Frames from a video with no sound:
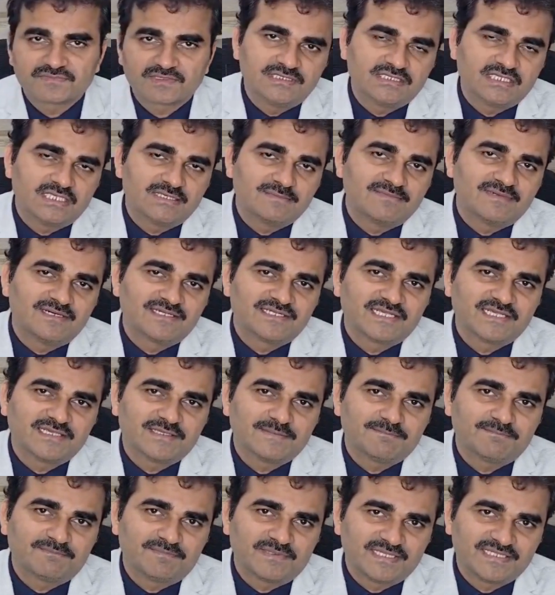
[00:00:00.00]
Then
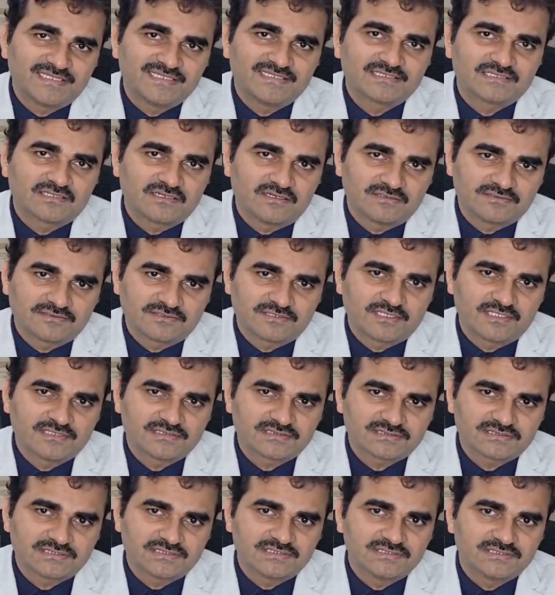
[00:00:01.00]
MRI, plain and
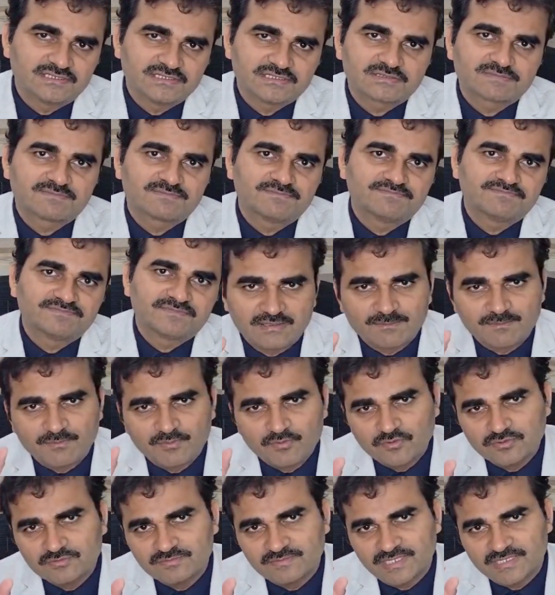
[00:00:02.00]
contrast. In this, the
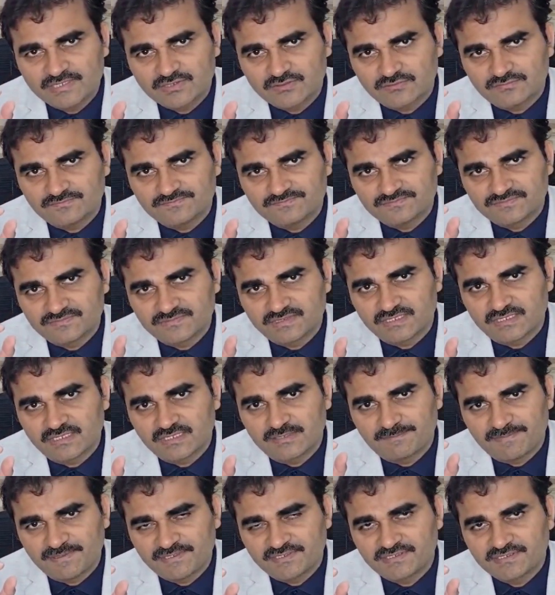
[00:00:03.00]
bone marrow,
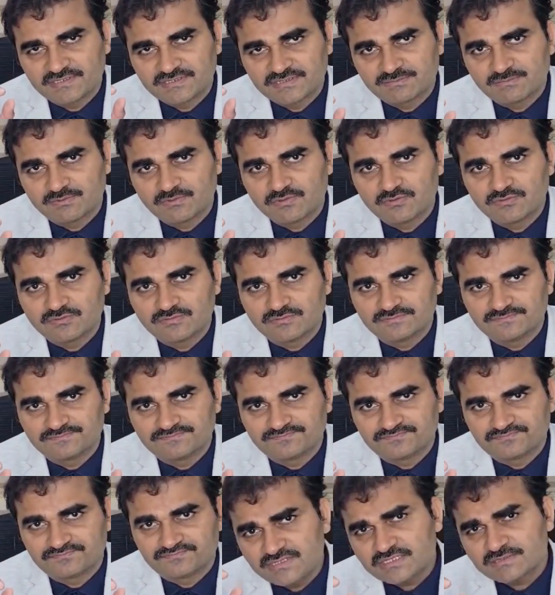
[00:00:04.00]
the petrous bone.
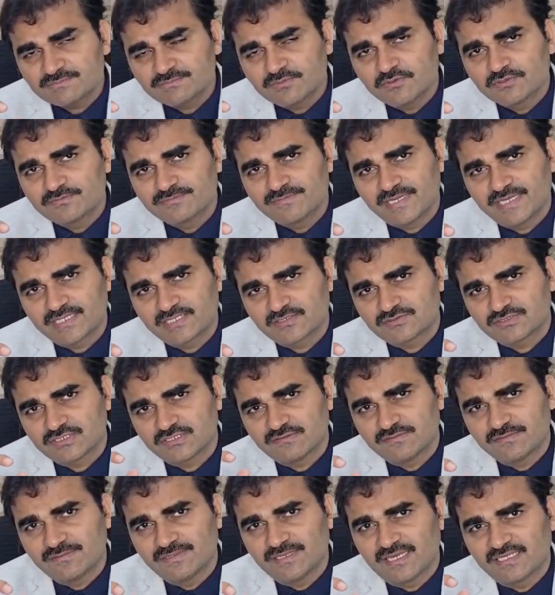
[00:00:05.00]
In the bone marrow,
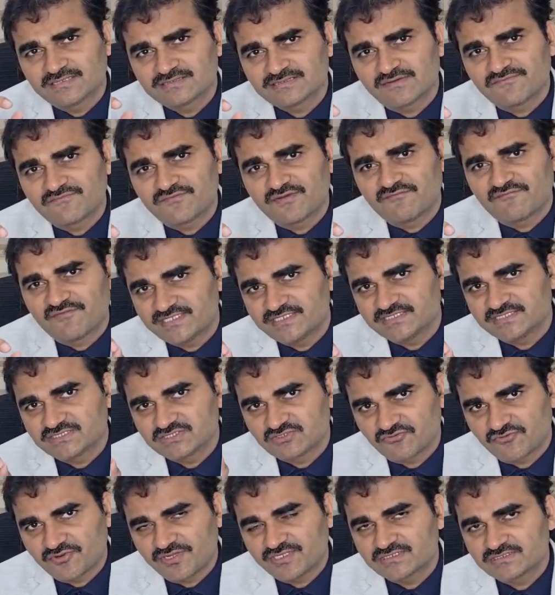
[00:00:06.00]
there will be loss of fatty
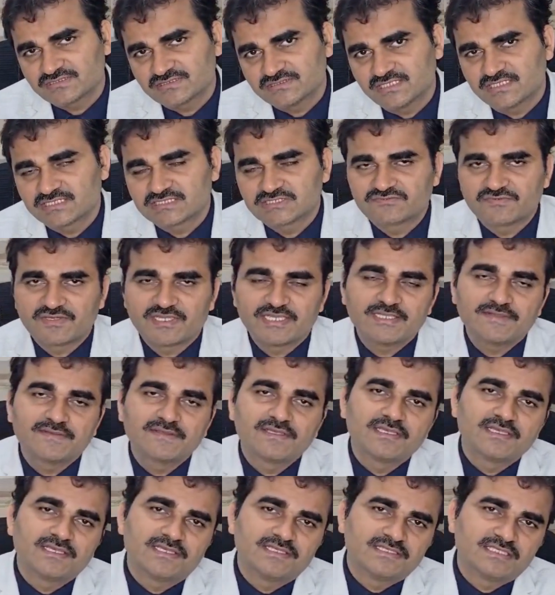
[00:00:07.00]
streaks. That's
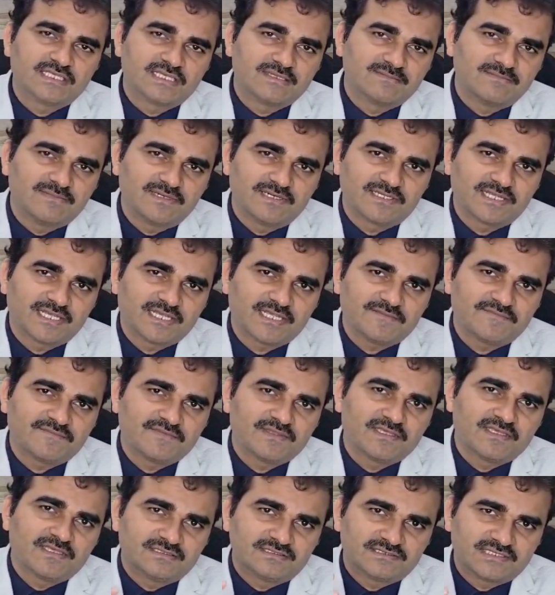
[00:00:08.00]
why in the MRI,
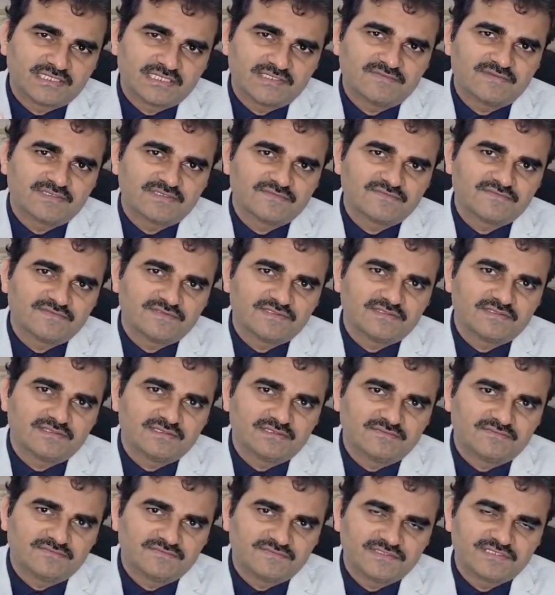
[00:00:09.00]
in the
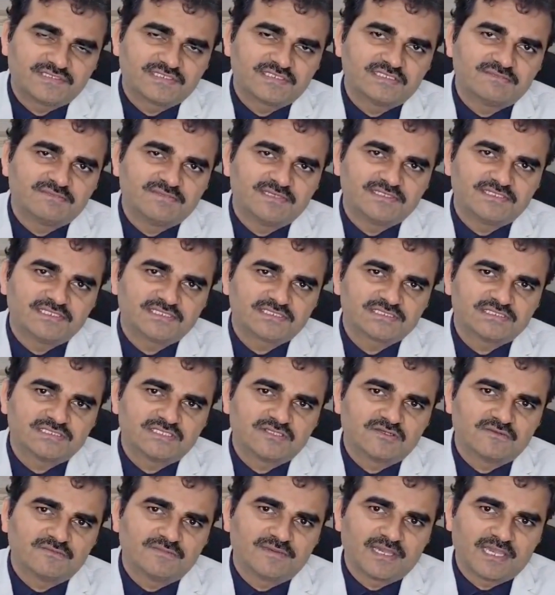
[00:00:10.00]
T1 weighted images,
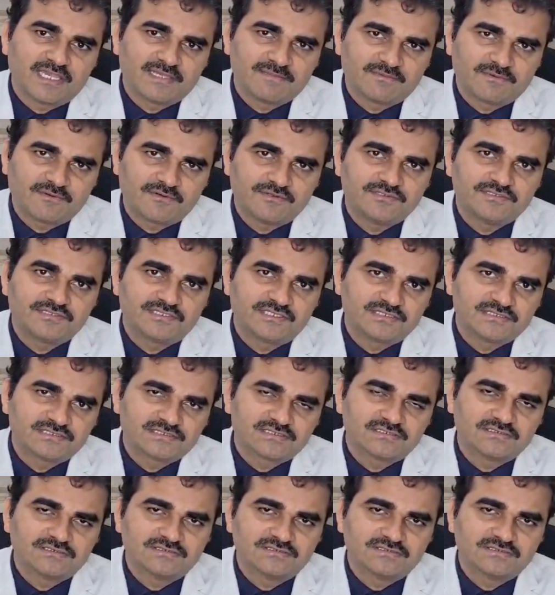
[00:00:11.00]
there will be hypointense.